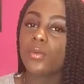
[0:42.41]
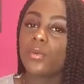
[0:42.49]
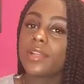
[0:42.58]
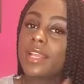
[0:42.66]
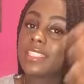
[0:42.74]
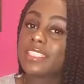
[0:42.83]

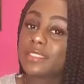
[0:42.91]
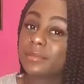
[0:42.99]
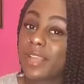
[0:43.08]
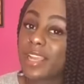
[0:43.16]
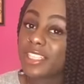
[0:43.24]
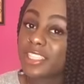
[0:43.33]
Would I
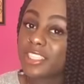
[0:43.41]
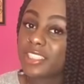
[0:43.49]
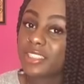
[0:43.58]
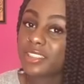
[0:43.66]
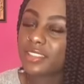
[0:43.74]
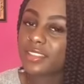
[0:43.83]

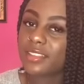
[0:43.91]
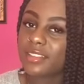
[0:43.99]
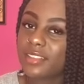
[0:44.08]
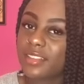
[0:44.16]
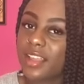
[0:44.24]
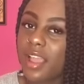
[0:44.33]
smash?
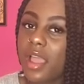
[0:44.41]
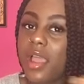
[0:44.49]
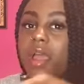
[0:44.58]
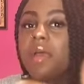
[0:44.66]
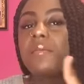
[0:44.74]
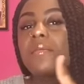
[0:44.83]

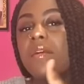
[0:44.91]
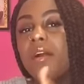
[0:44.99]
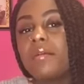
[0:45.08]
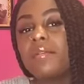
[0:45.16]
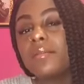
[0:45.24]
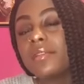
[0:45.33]

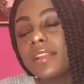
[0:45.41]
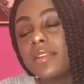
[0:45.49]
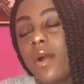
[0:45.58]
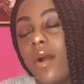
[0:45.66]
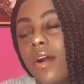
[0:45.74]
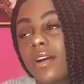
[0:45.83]
Probably
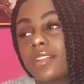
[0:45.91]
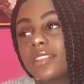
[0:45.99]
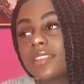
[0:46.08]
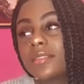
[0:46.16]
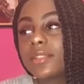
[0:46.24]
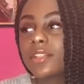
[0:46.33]

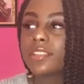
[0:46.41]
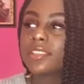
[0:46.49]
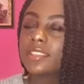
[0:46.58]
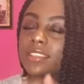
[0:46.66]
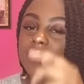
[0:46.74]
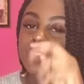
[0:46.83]
not, because
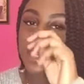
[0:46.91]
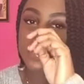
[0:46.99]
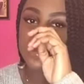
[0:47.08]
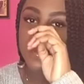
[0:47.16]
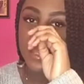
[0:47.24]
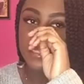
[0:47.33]
he's the
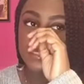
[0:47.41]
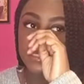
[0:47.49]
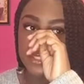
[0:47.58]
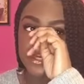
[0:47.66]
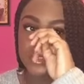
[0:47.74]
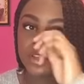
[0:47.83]
type of person
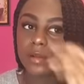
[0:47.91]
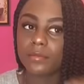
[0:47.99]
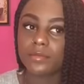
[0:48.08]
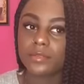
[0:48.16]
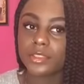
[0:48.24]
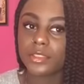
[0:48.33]
that you would
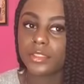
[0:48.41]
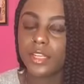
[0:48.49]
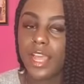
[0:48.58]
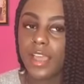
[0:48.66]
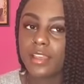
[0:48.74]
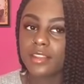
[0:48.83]
come to
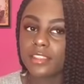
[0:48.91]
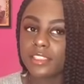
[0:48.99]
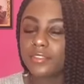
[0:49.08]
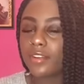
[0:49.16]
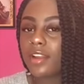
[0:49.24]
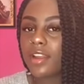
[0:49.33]
like,
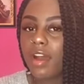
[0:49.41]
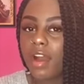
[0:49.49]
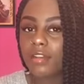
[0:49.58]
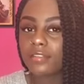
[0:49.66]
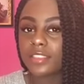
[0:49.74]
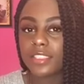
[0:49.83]
just for a
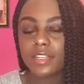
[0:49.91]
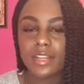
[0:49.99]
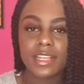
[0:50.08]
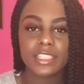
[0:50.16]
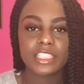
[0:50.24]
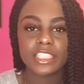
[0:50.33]
laugh, just for
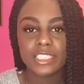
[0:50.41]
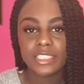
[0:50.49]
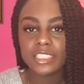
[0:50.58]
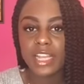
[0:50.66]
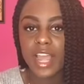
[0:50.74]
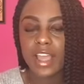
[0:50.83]
like a
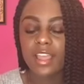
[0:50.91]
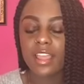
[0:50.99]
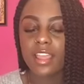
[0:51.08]
chit chat.